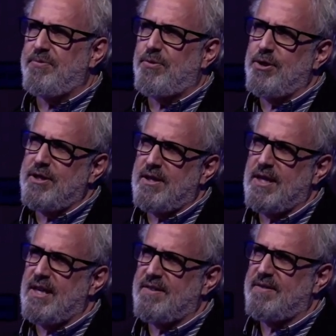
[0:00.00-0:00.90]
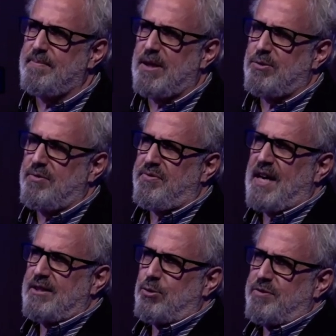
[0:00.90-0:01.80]
Freud tells us about a
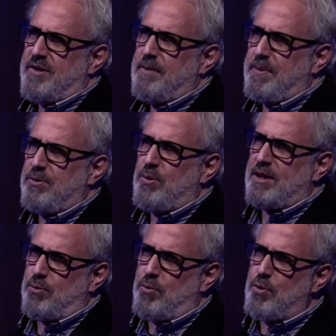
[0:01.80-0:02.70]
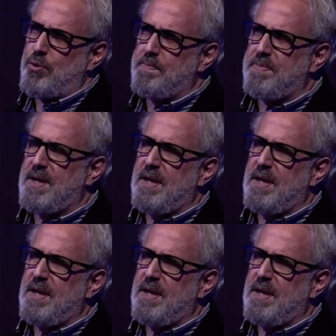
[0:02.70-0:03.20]
father who sleeps in one room,